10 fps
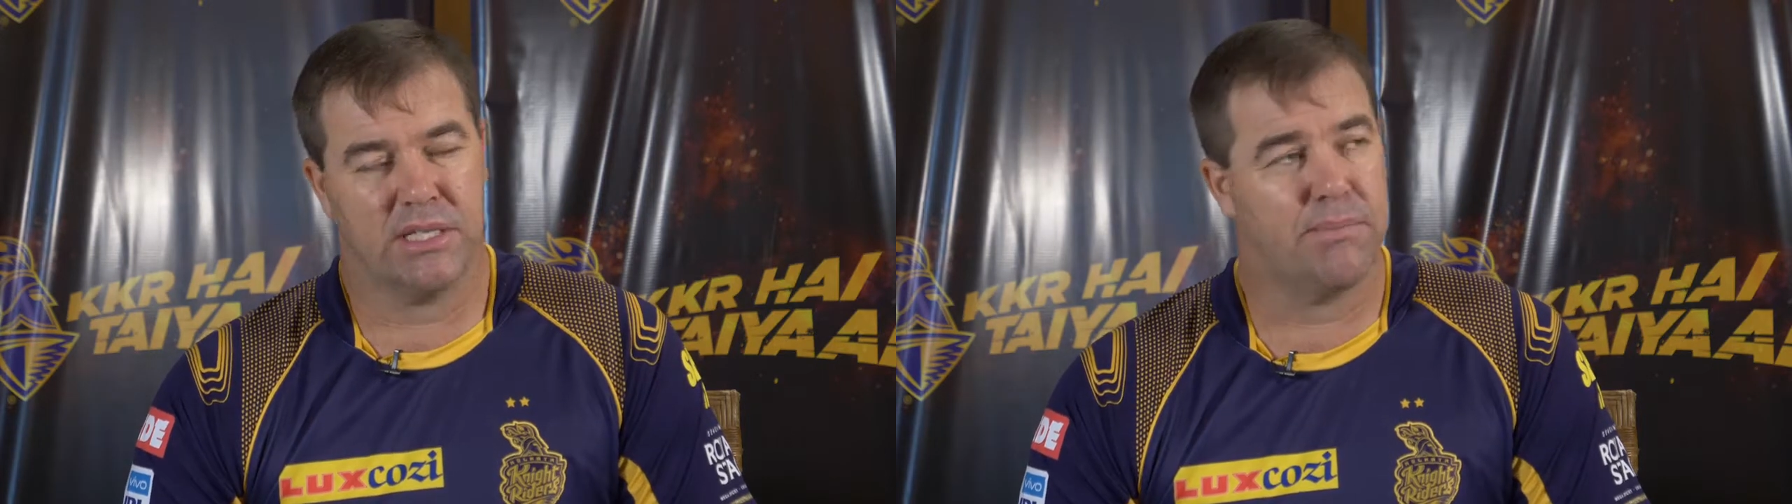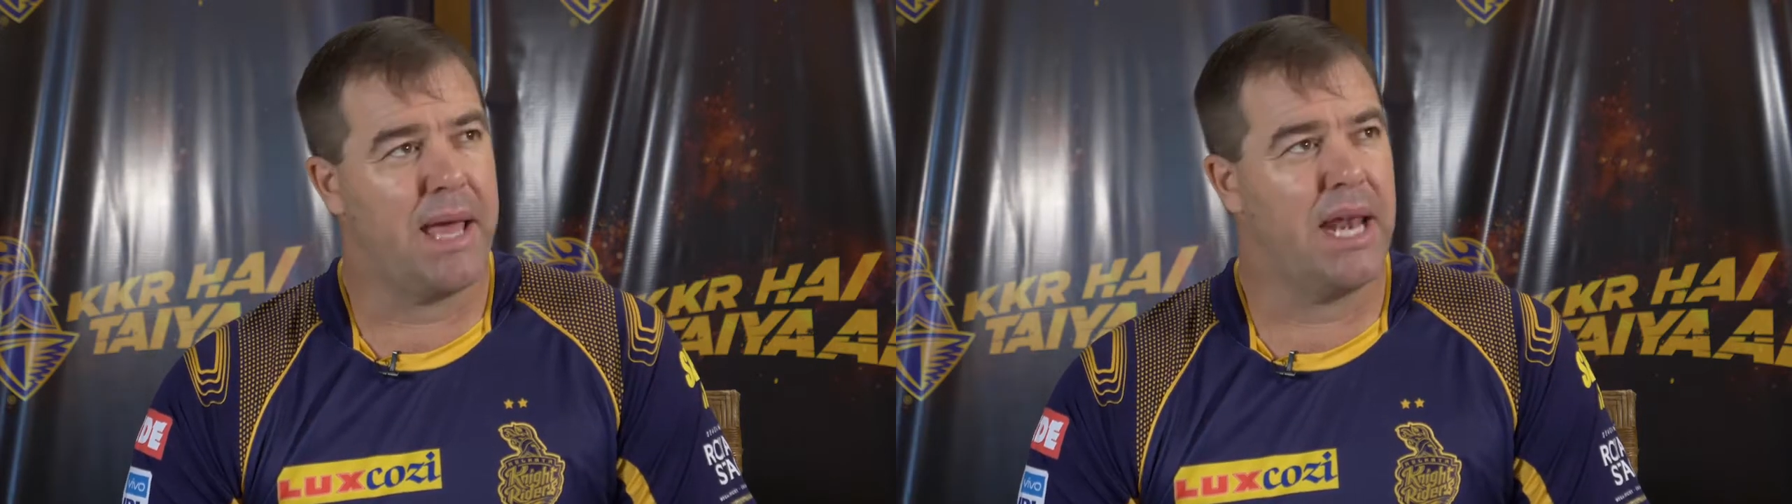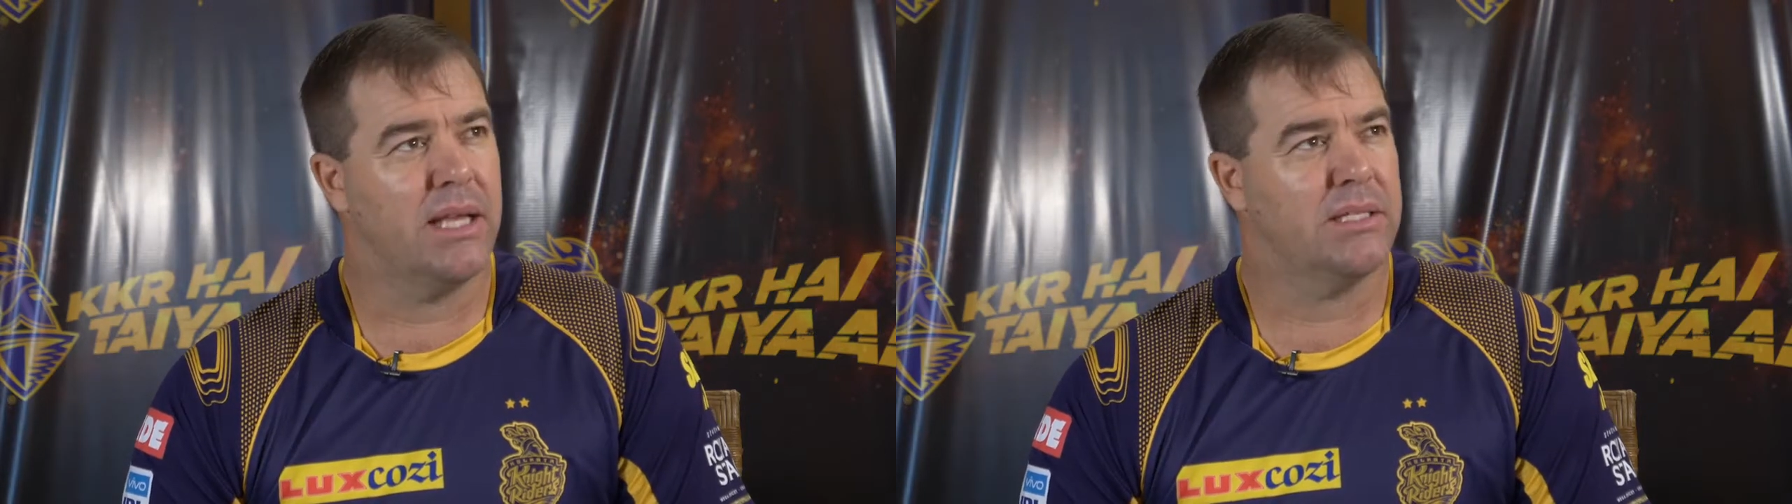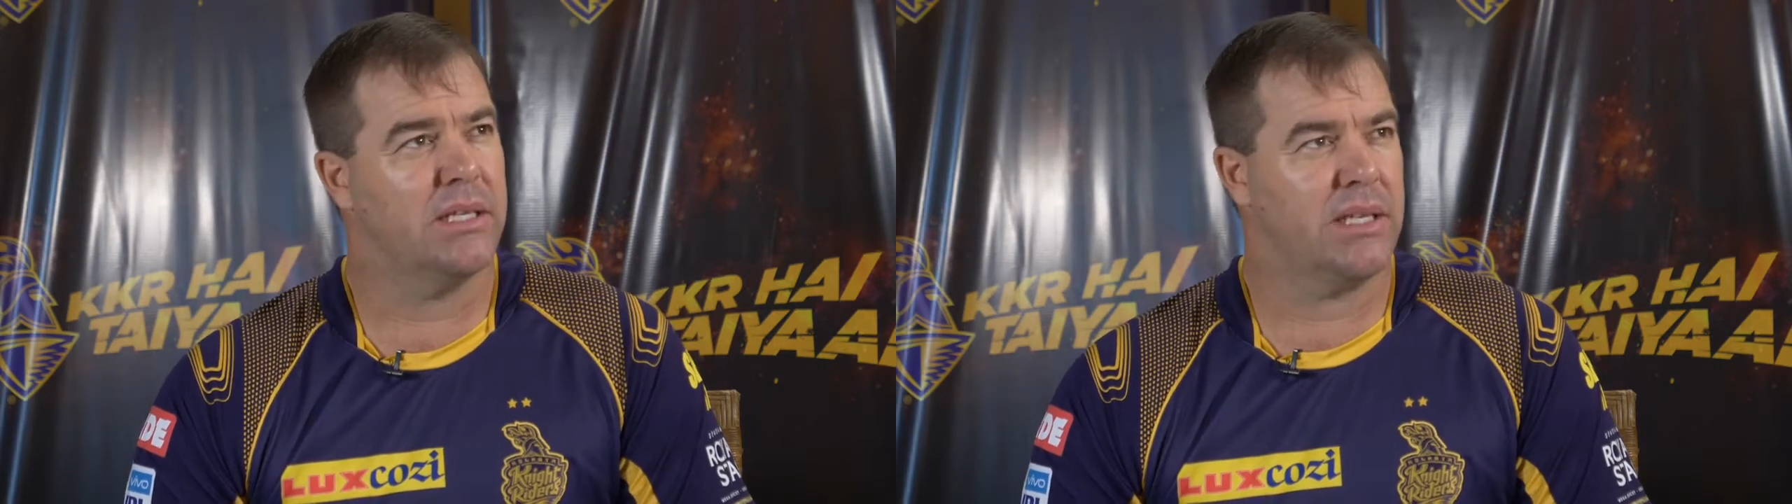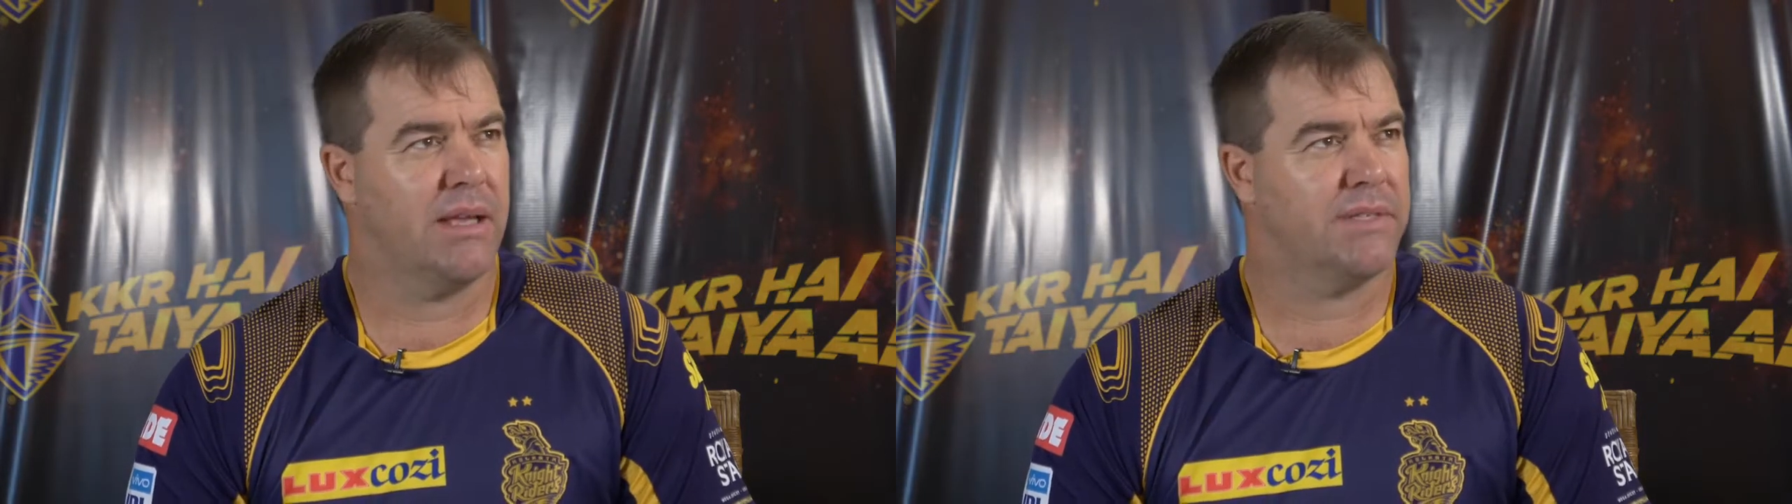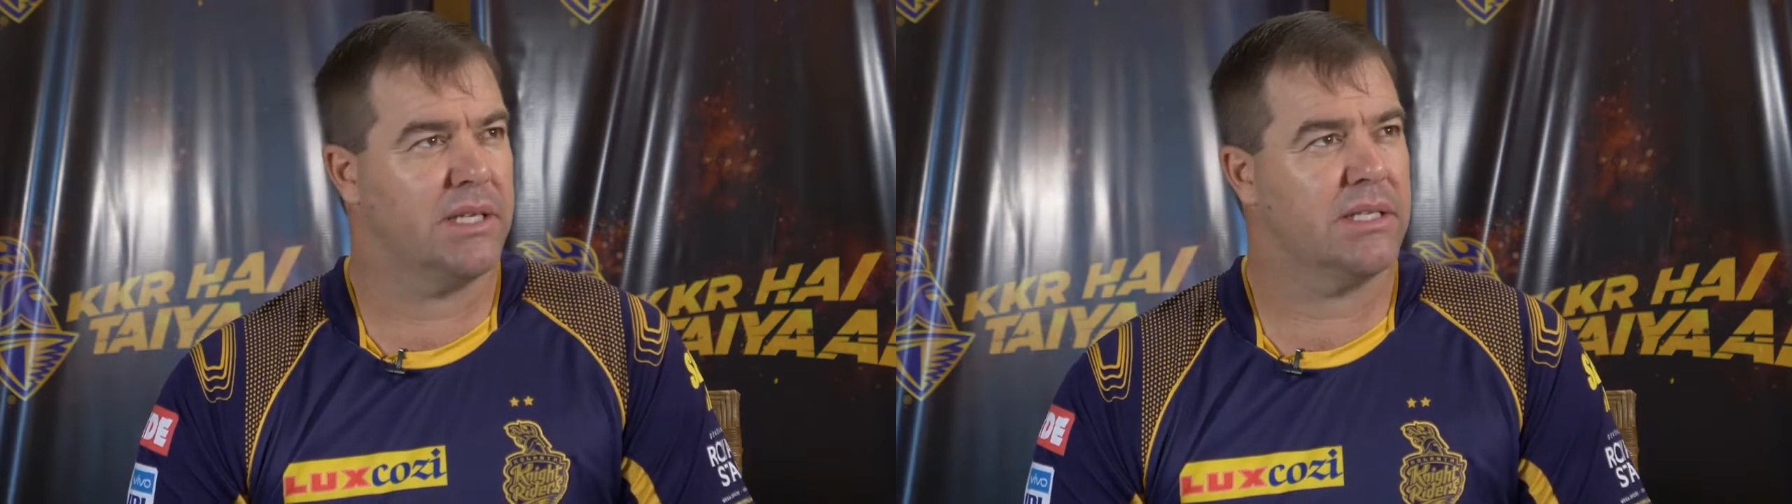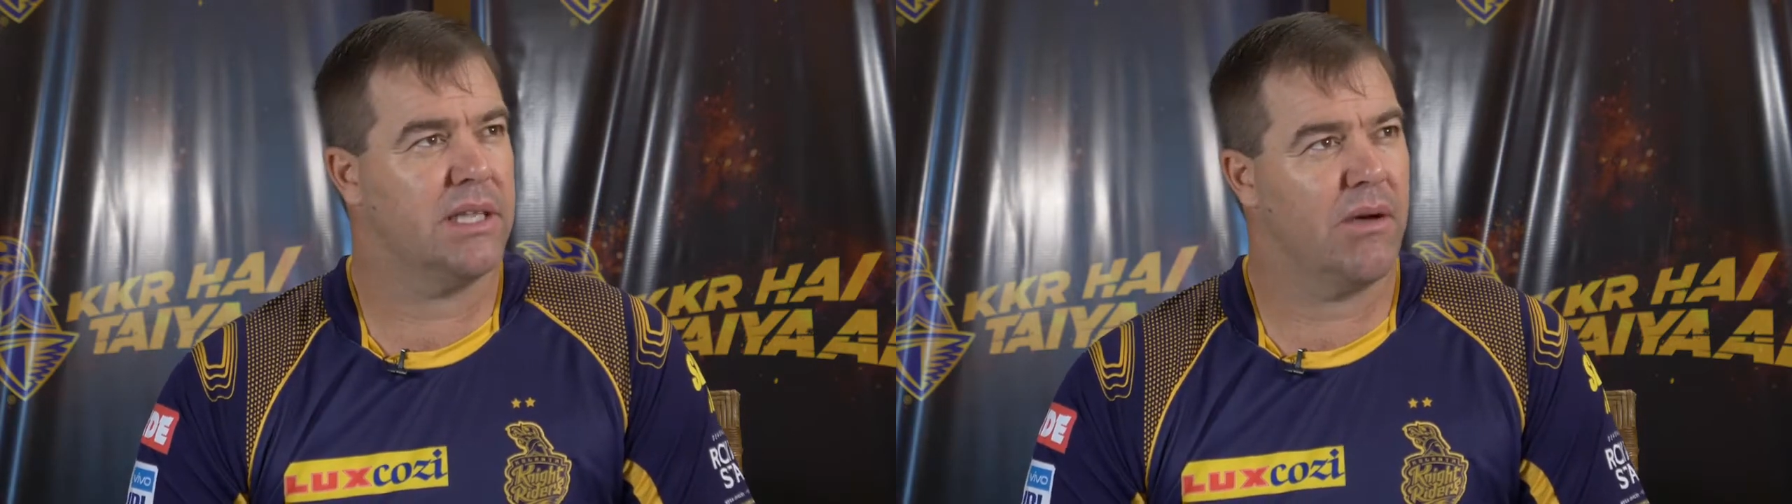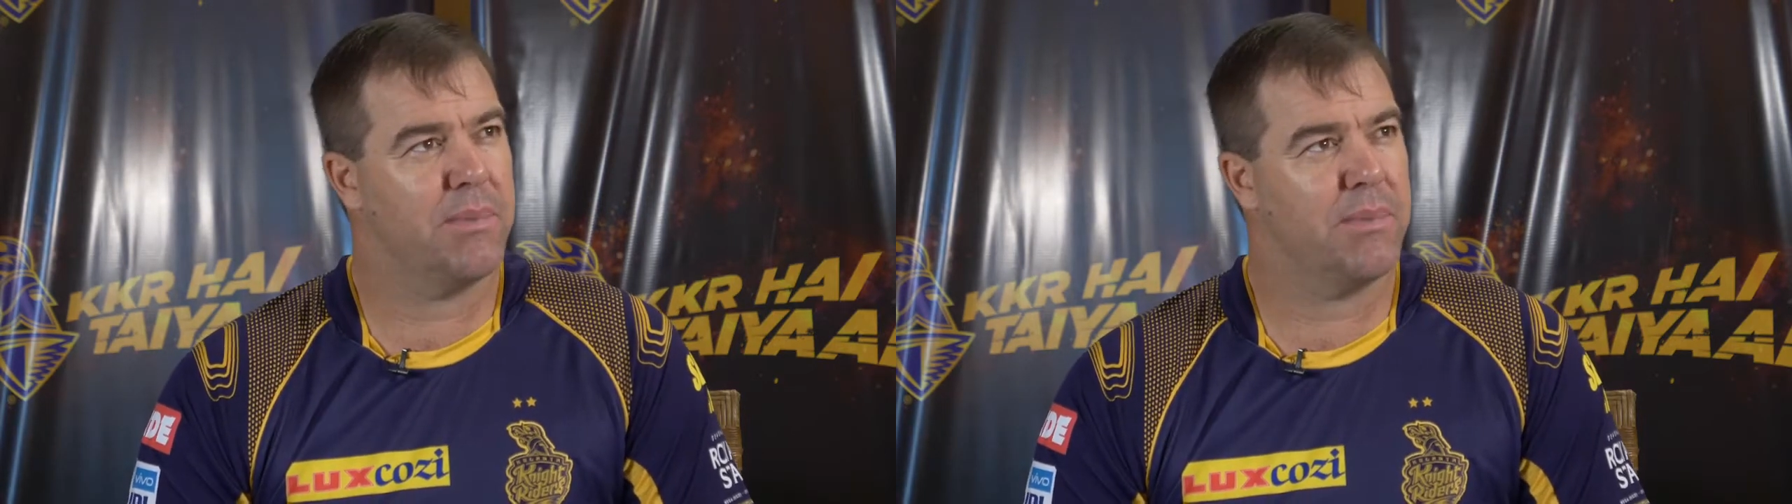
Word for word: balance, it gives us the